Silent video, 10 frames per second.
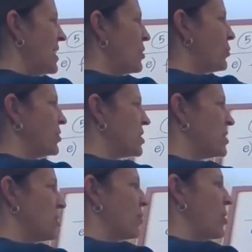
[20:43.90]
equal to
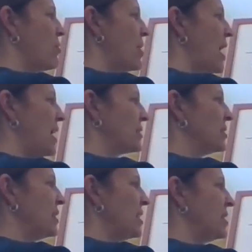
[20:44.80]
0,
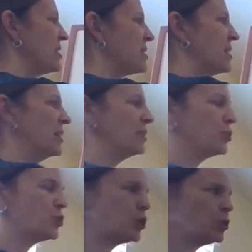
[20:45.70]
x is
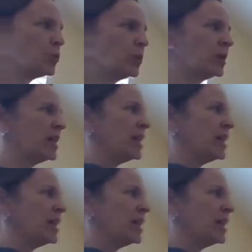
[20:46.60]
2.